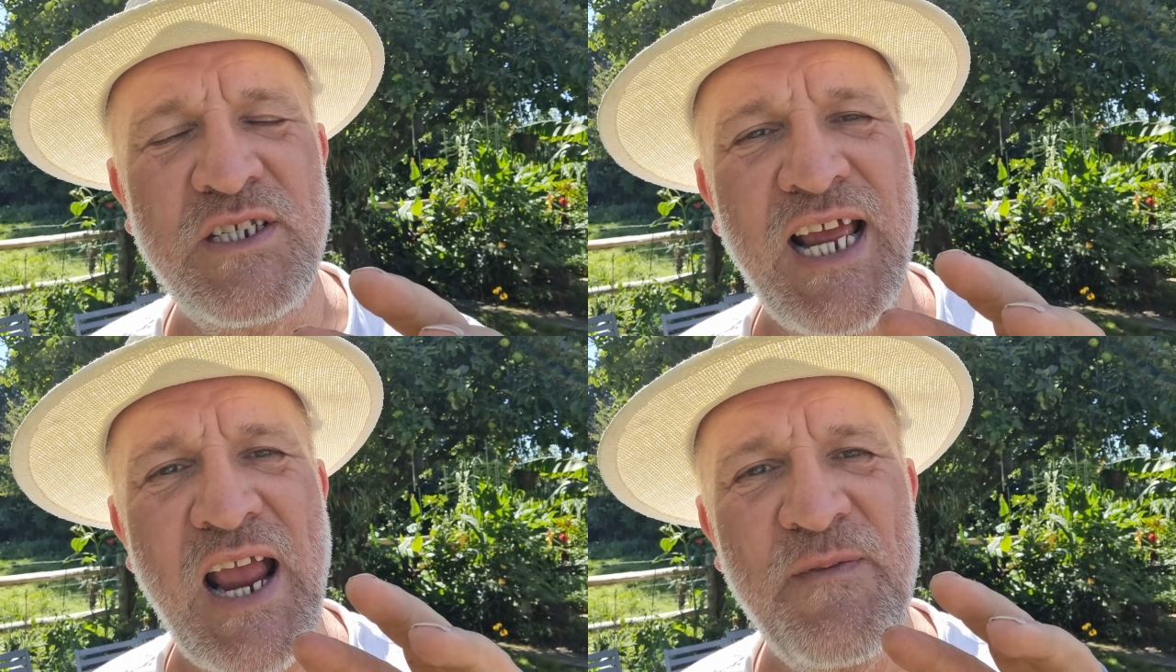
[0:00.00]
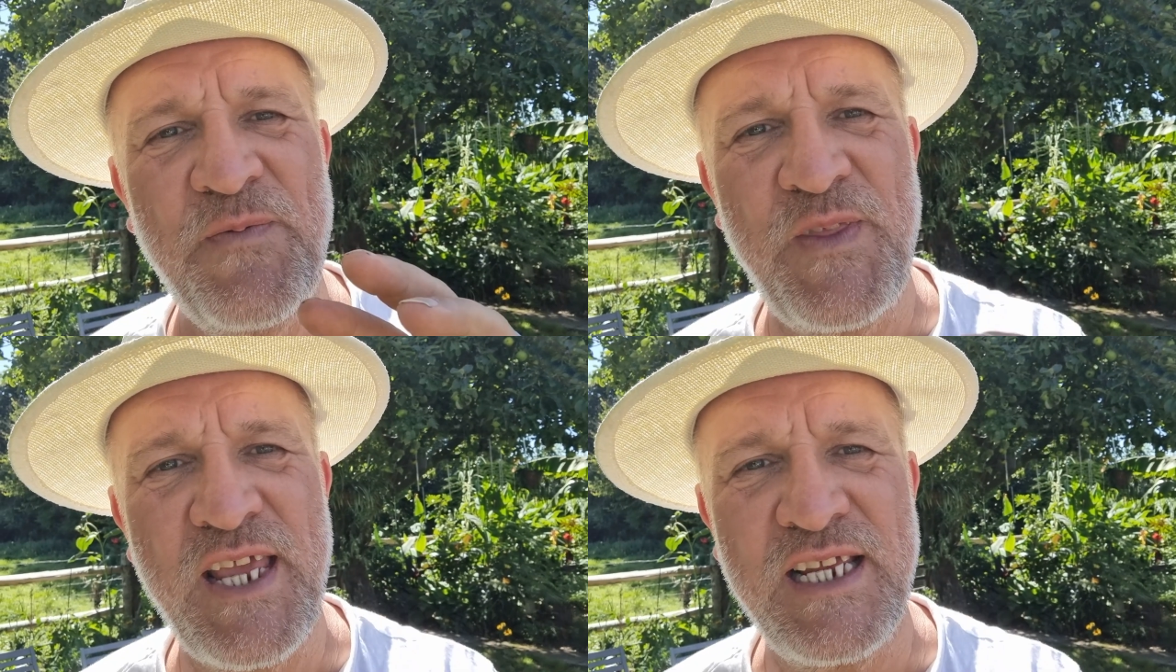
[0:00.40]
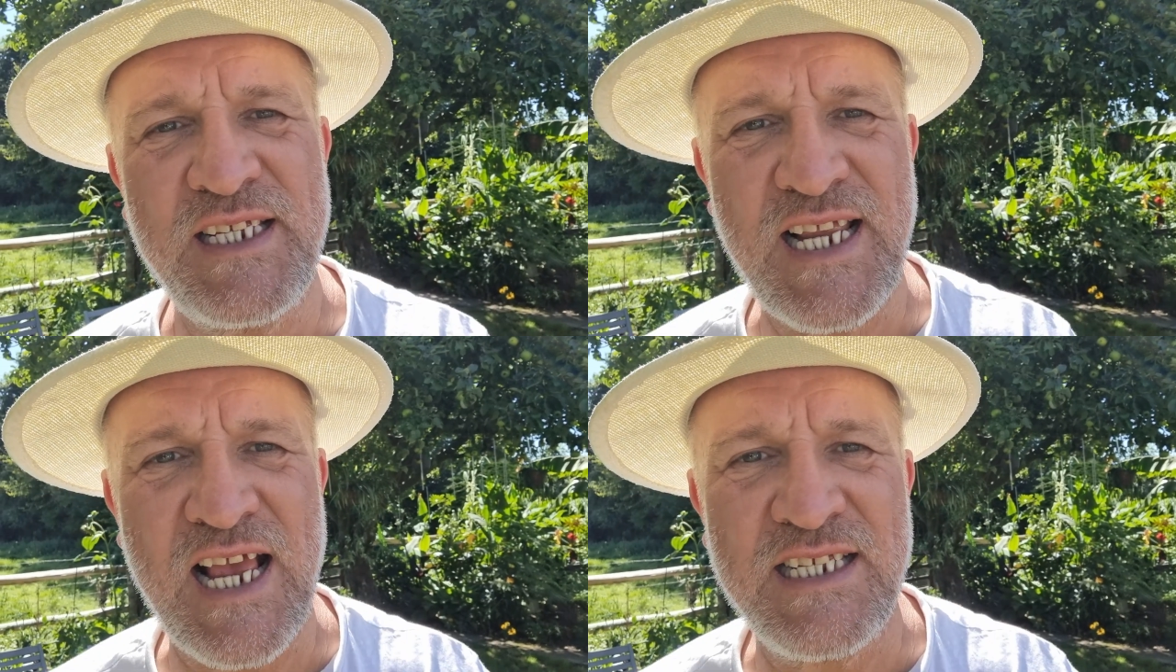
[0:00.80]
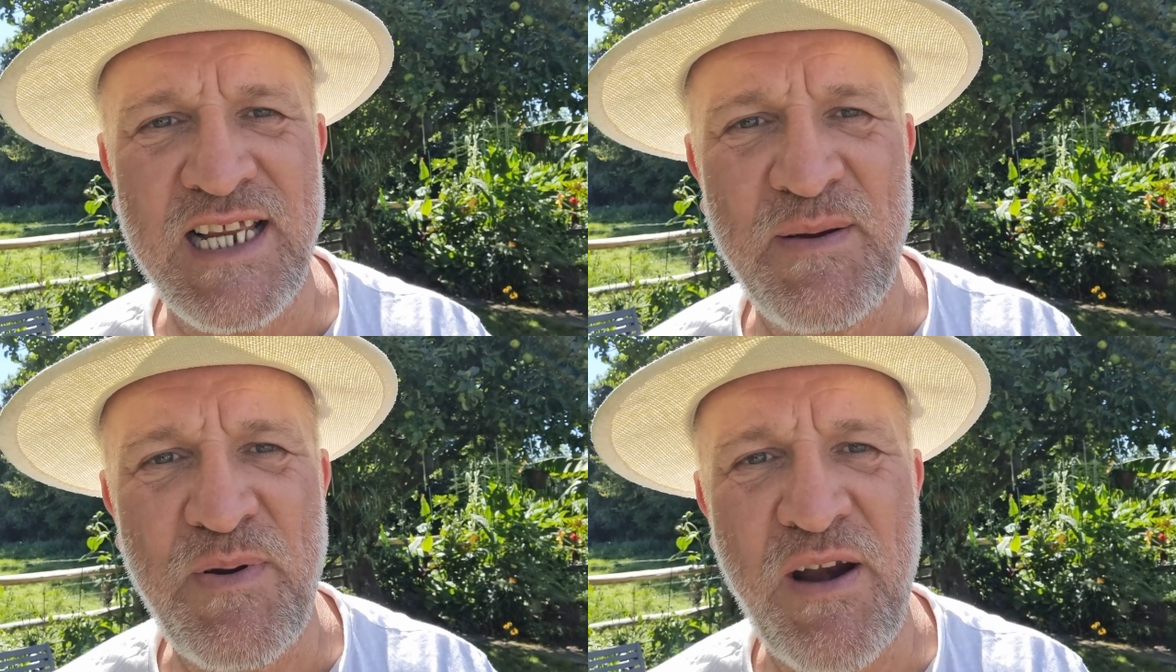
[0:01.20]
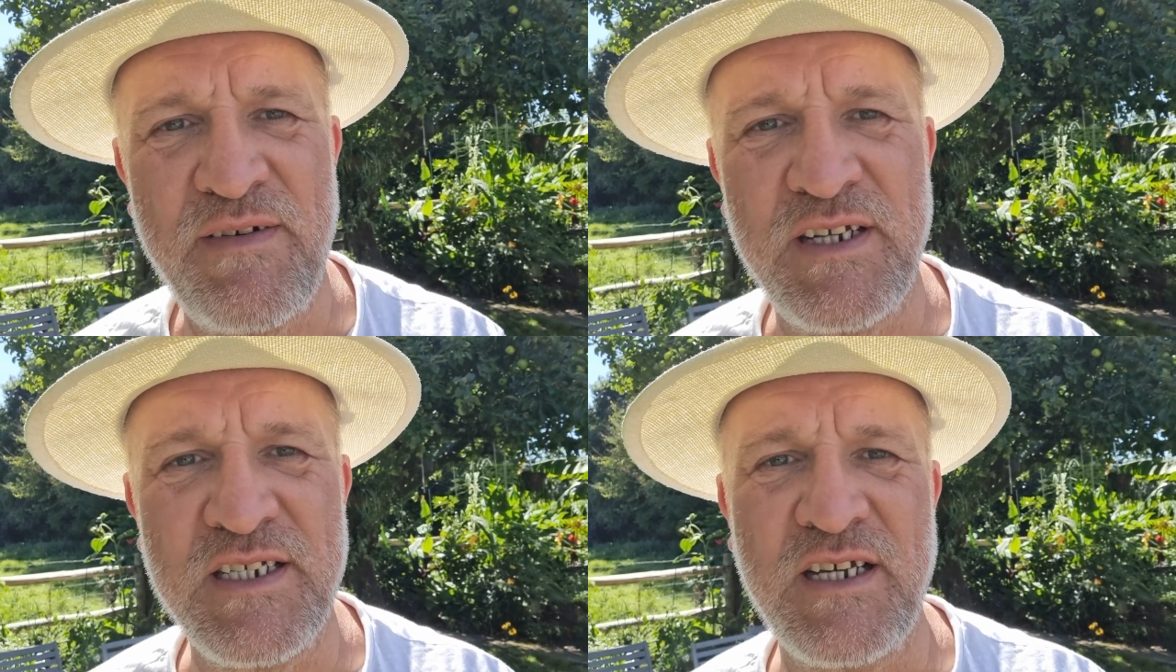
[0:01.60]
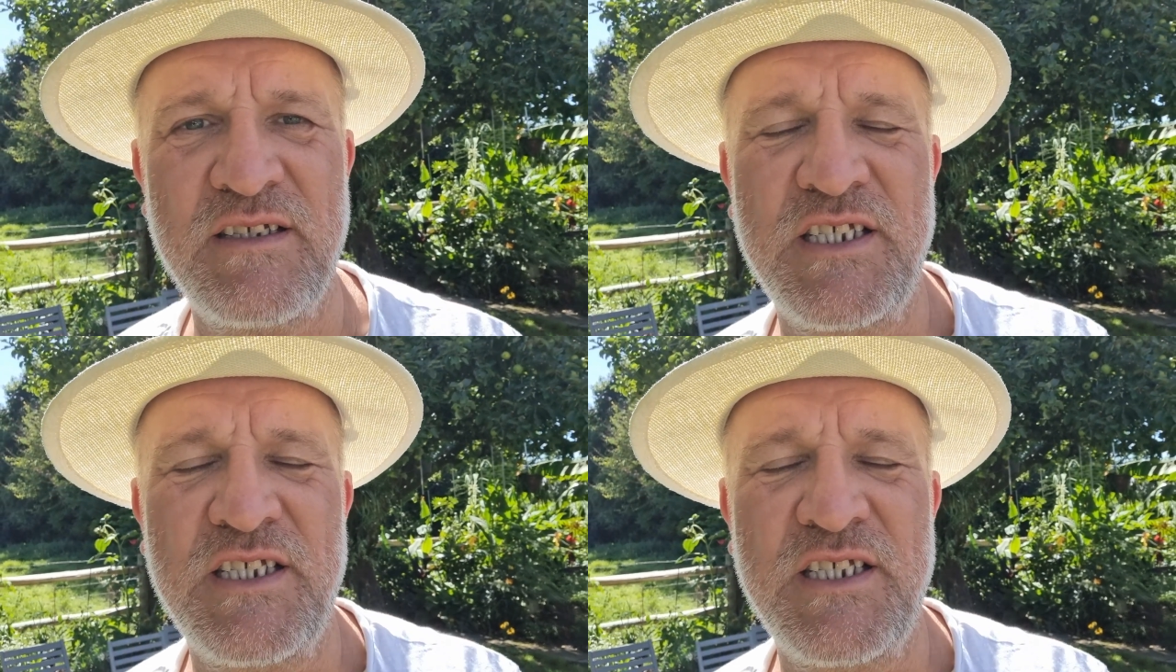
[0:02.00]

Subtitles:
to have this as a paradise garden.